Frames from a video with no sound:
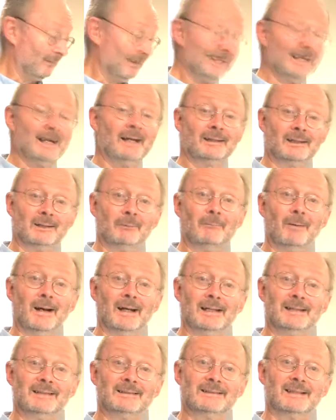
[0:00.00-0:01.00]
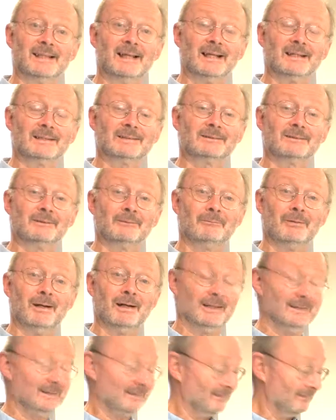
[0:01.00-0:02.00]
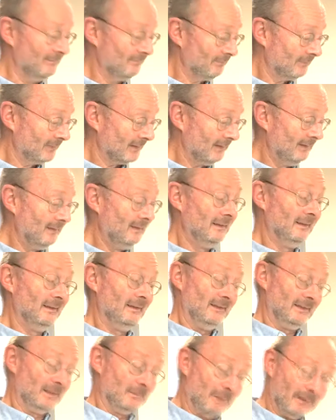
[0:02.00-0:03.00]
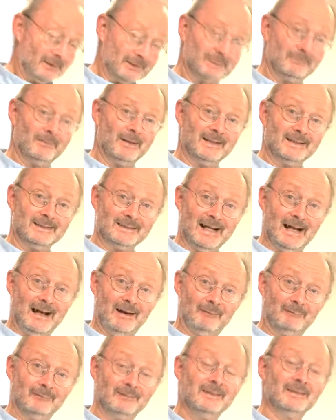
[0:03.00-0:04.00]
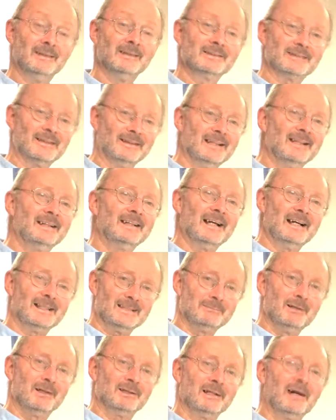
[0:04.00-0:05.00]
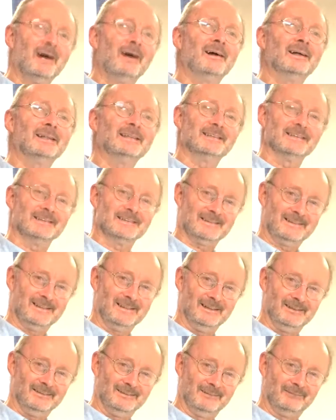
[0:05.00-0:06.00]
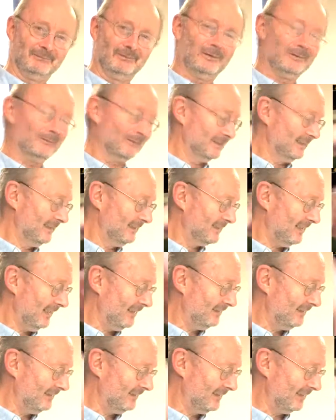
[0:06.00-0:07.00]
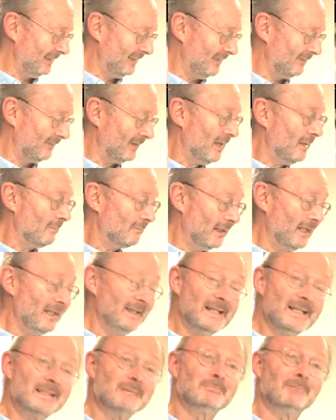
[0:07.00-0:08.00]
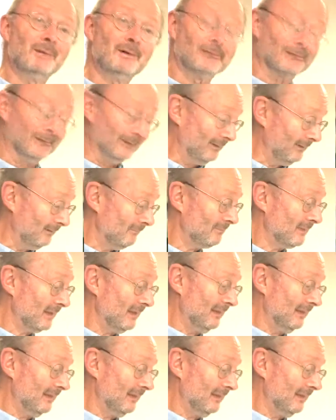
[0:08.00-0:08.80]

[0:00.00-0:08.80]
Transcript: that when I add the weight, the extra weight, the bottom went down, so I didn't get as much height as the rock was intended to give. But in this model,